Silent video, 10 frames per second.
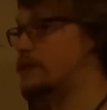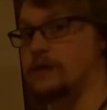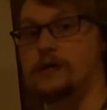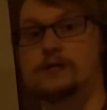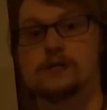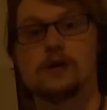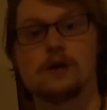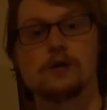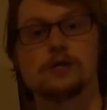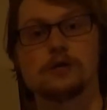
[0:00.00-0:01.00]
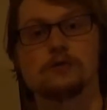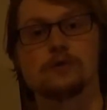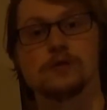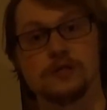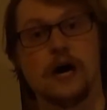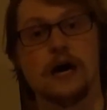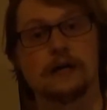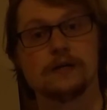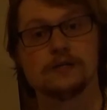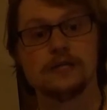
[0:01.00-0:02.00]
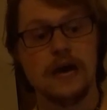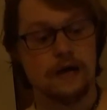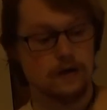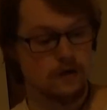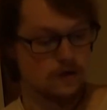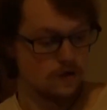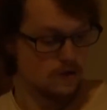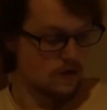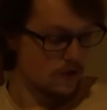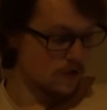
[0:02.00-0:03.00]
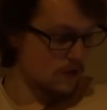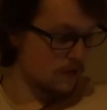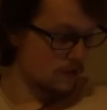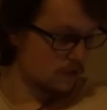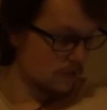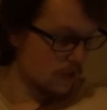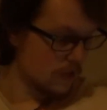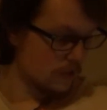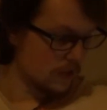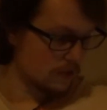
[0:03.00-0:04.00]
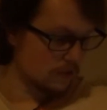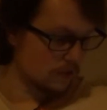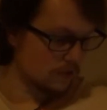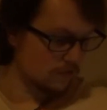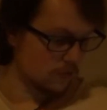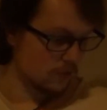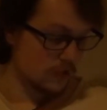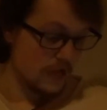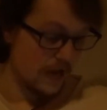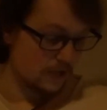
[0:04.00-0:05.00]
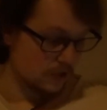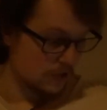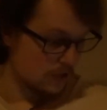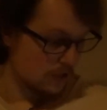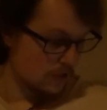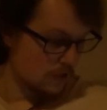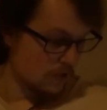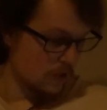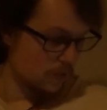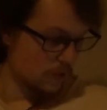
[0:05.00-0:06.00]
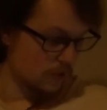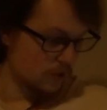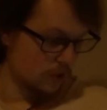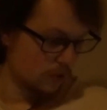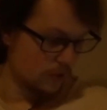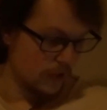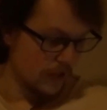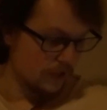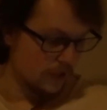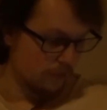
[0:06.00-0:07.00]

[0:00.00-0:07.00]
this to use sine instead? And the answer is, of course, yes. I wouldn't include it as a